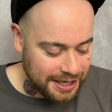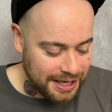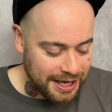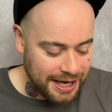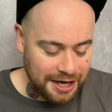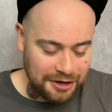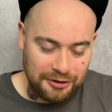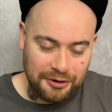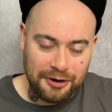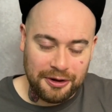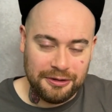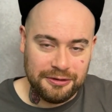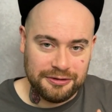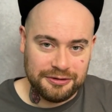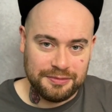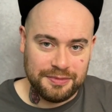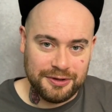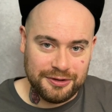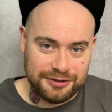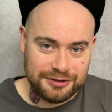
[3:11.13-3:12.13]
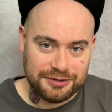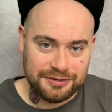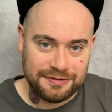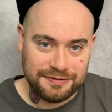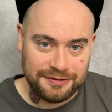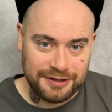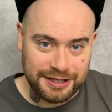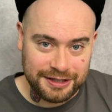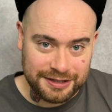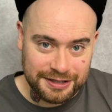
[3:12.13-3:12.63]
and all those bullets are
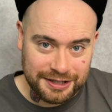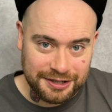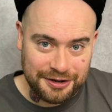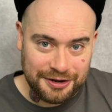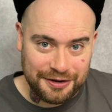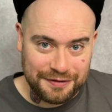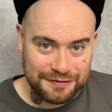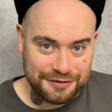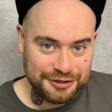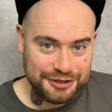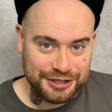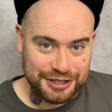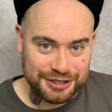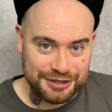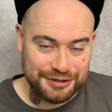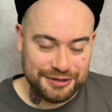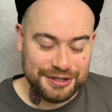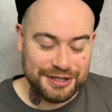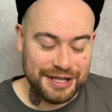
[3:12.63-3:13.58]
reflecting off the shield.